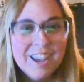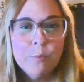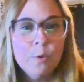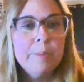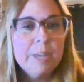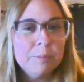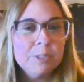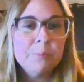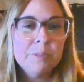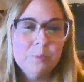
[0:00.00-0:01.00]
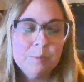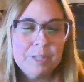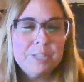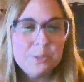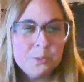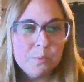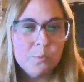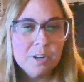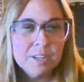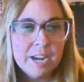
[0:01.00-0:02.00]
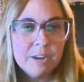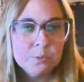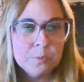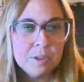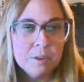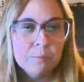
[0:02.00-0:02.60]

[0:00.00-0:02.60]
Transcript: we'll be able to replace those when we're in house with you.